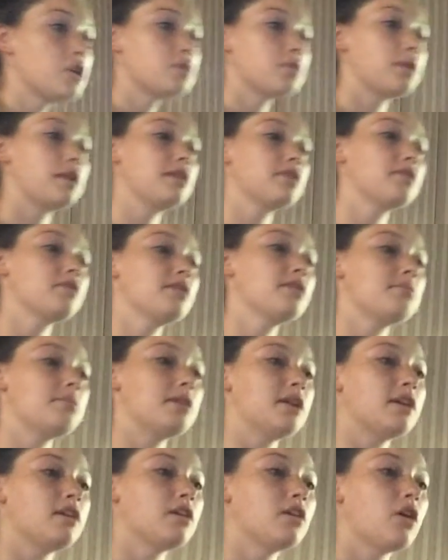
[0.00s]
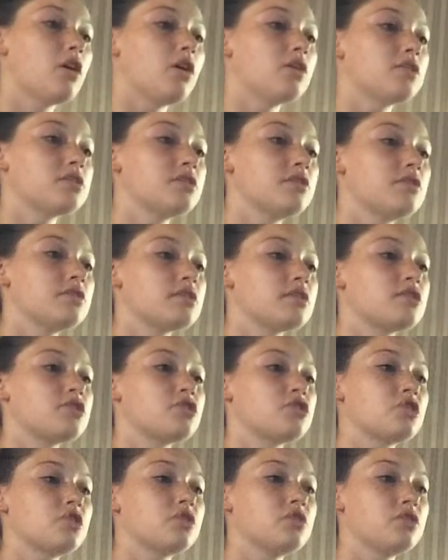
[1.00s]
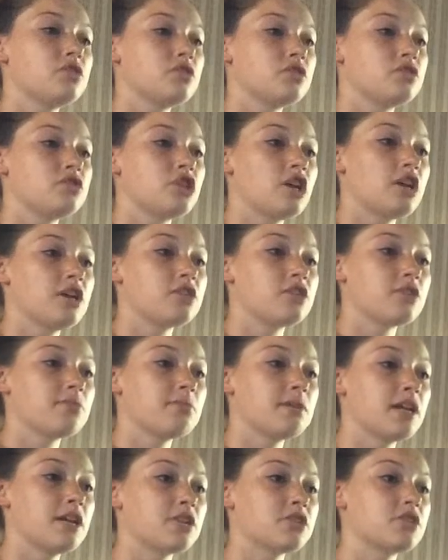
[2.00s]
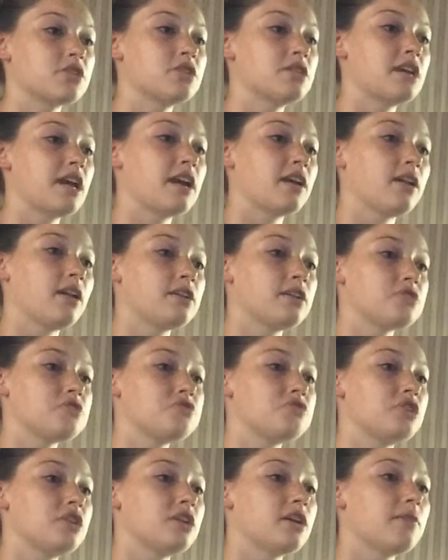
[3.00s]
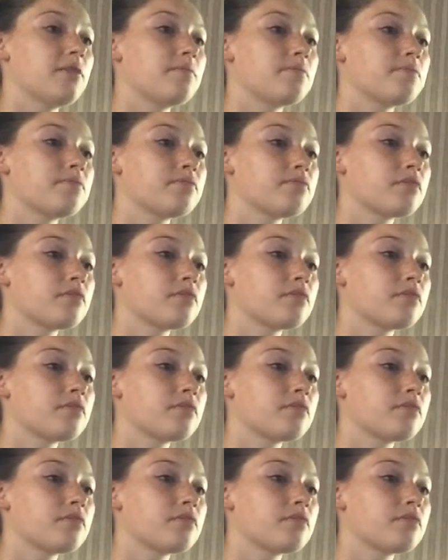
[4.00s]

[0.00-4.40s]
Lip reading: 23andMe also uses chain termination to analyze your genome.